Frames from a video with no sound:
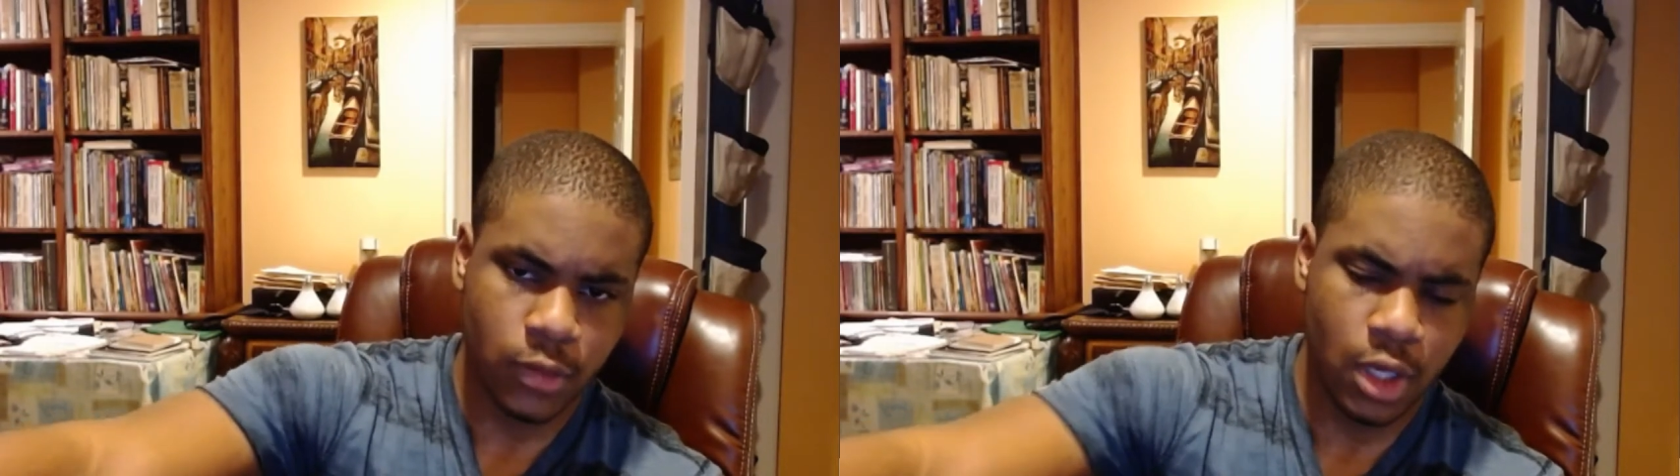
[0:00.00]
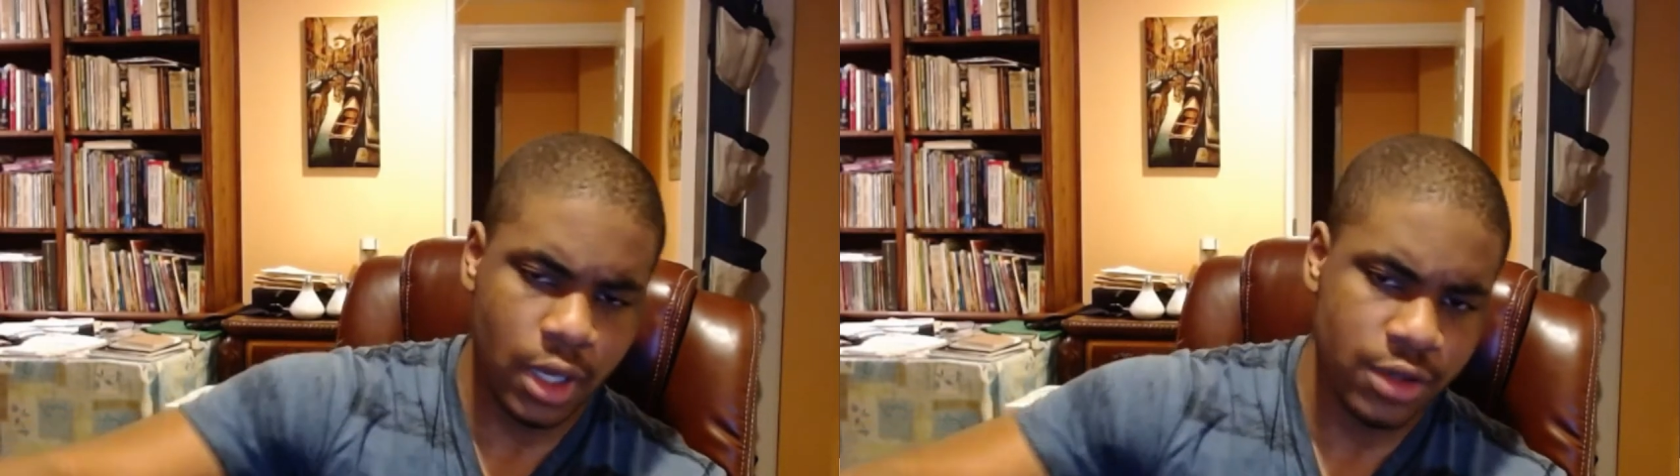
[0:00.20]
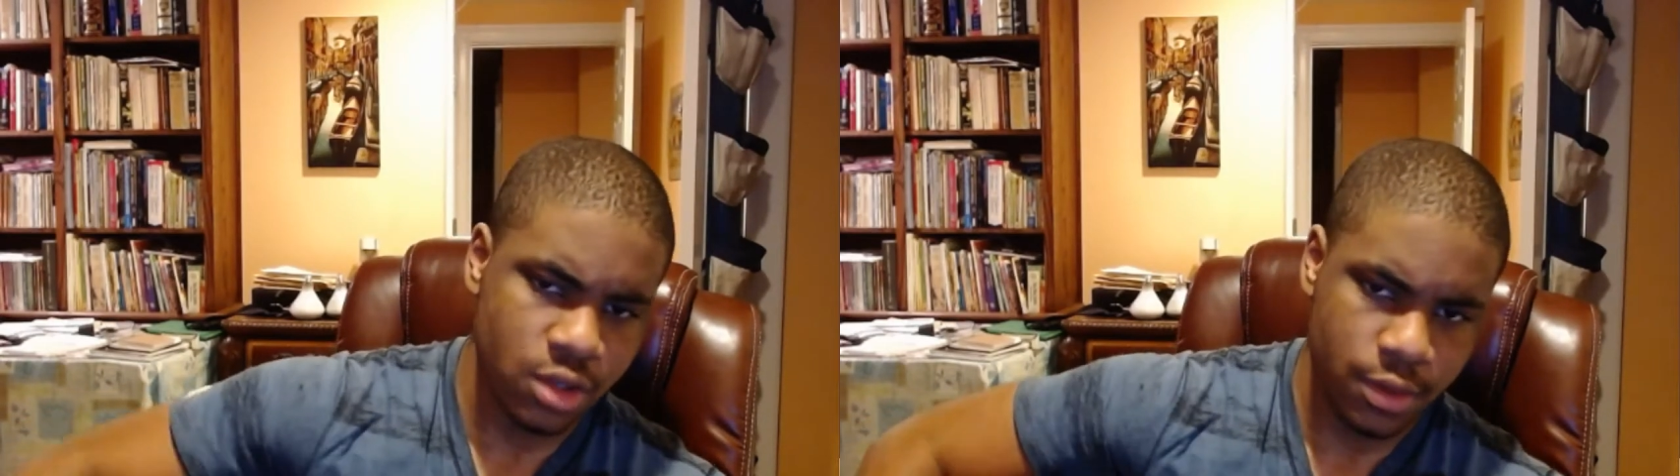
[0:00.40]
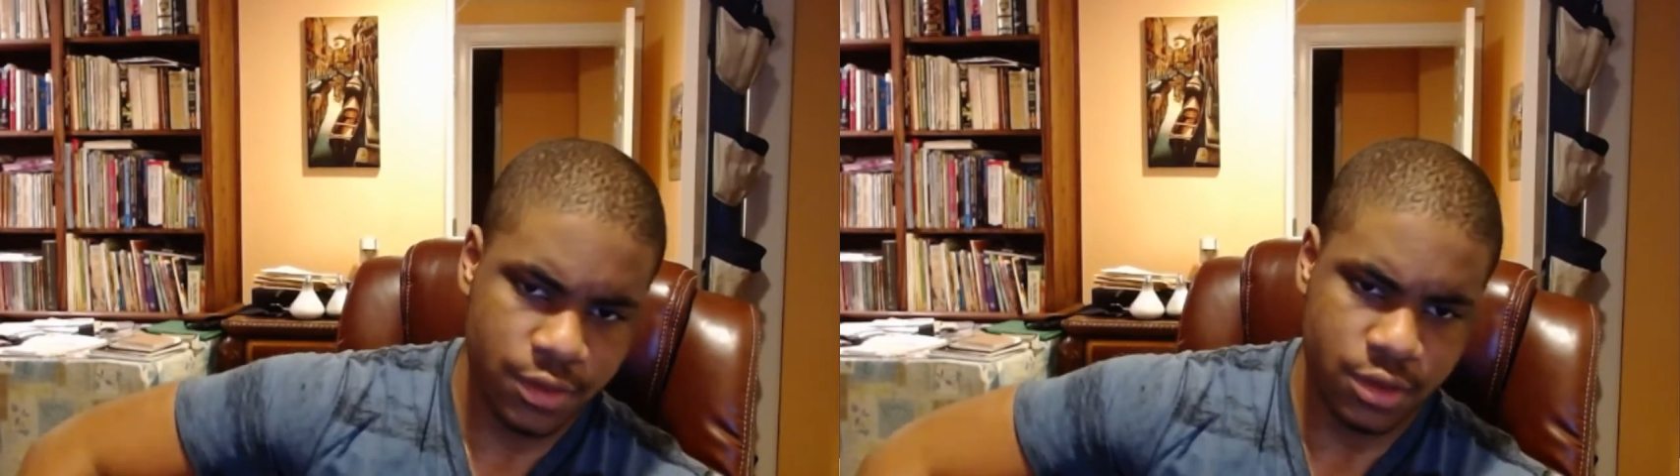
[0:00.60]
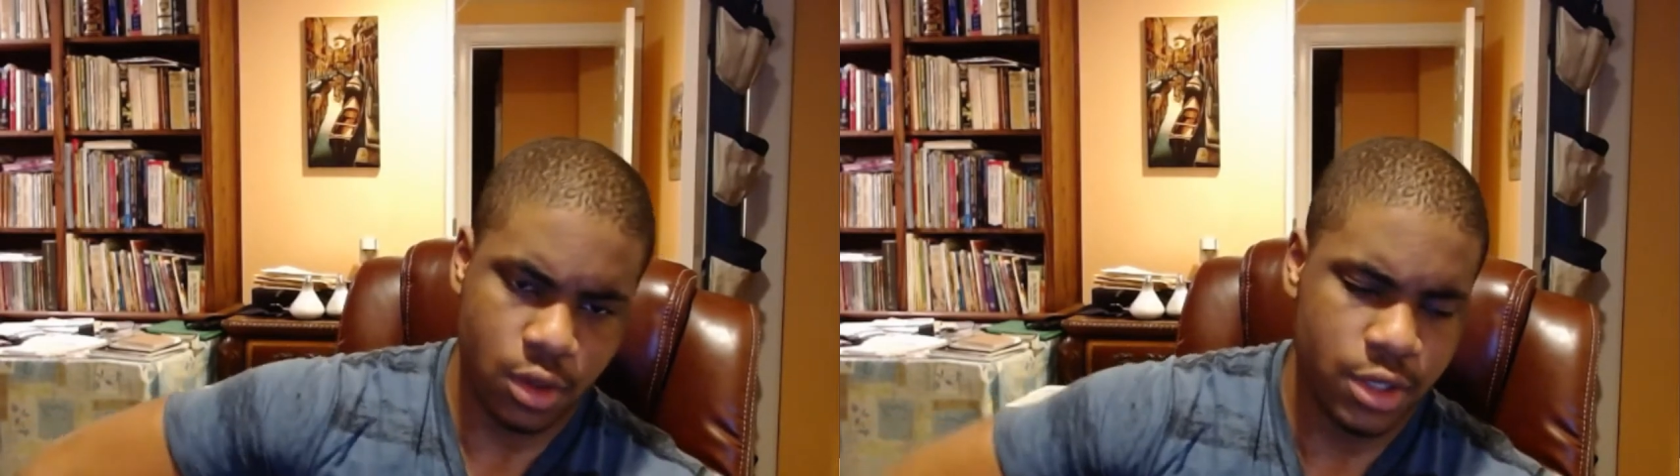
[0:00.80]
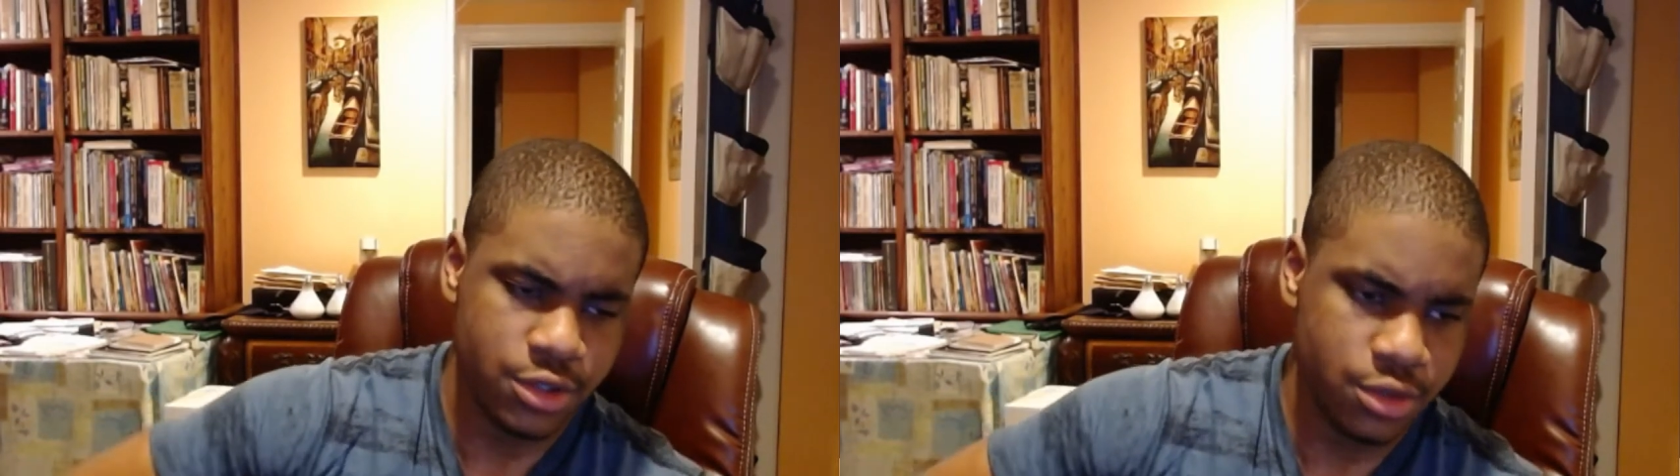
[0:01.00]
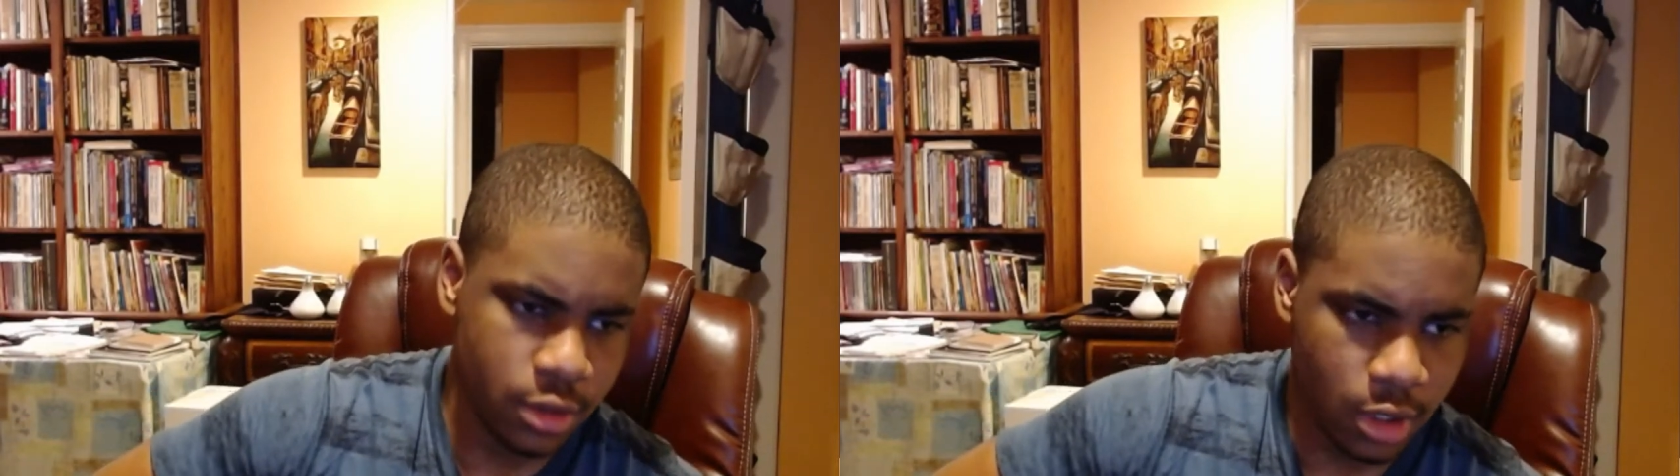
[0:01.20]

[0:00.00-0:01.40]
A conservative is a Christian,